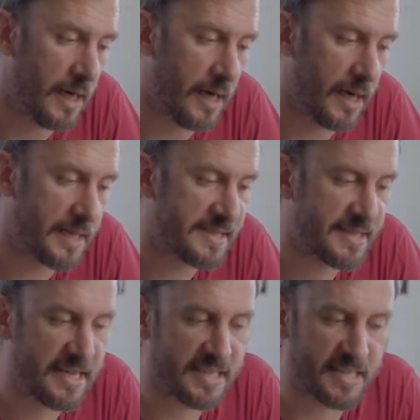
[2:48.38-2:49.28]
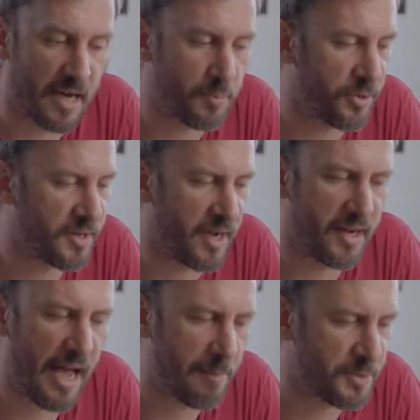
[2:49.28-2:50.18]
It says
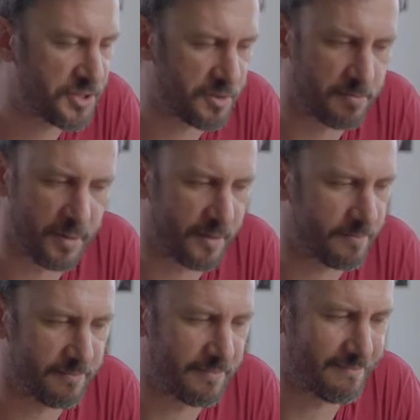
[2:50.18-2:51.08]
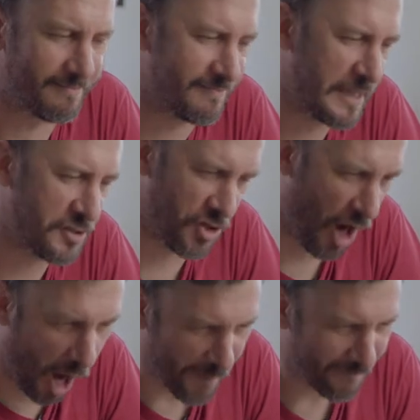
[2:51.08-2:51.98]
9.9 aperture, but it's
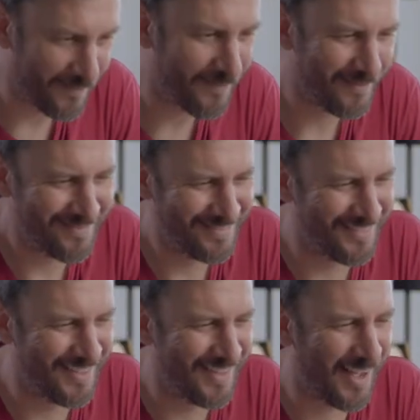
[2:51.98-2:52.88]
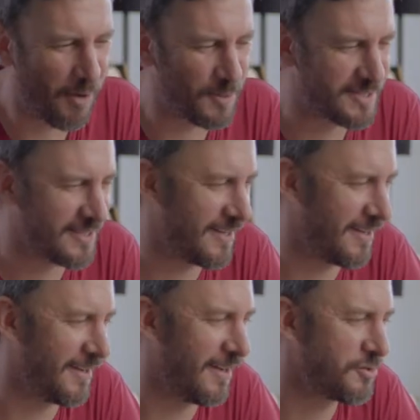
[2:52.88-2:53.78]
not. I was
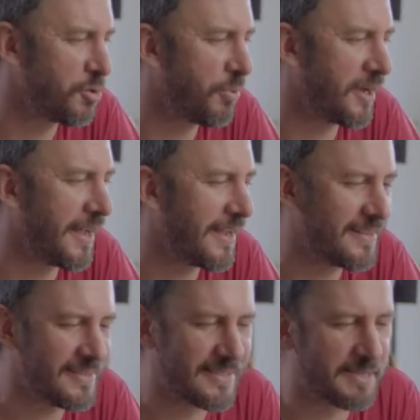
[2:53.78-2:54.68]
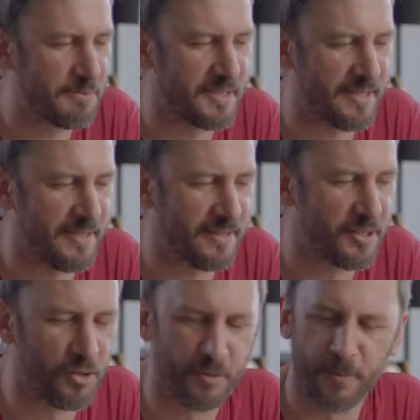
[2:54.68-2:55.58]
a 2.8. This was a
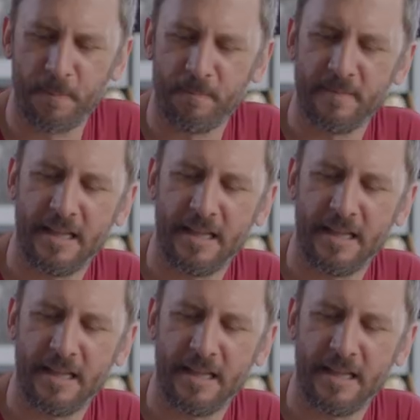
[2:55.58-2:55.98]
little